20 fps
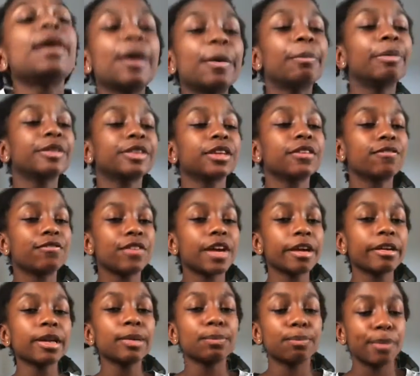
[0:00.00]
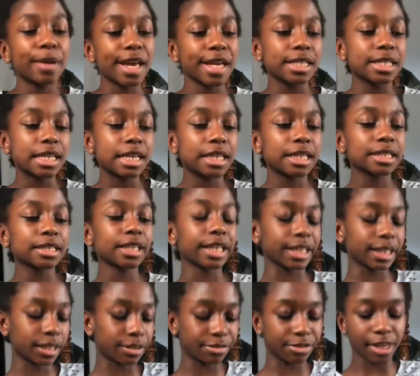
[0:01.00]
but the very basics,
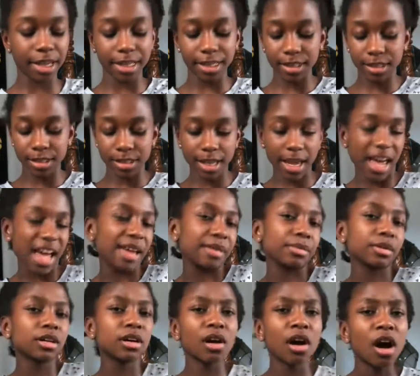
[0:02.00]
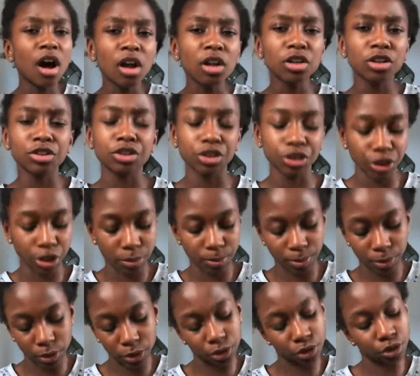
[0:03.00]
like the things to add color to your
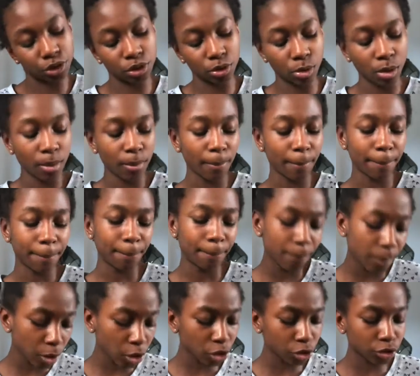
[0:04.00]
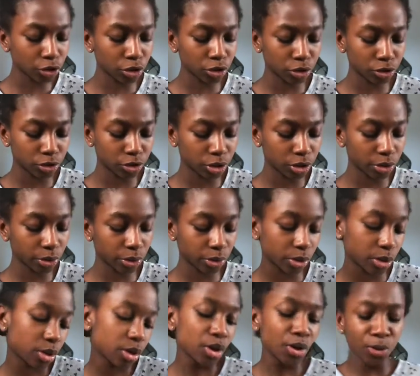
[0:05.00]
bullet journal, bullet journals to use,
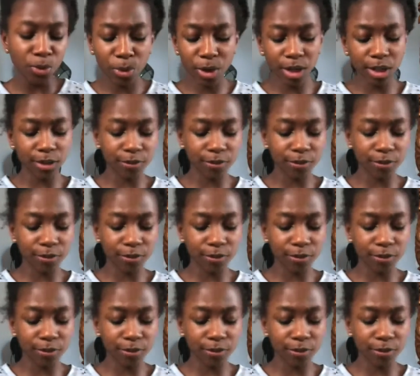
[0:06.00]
where do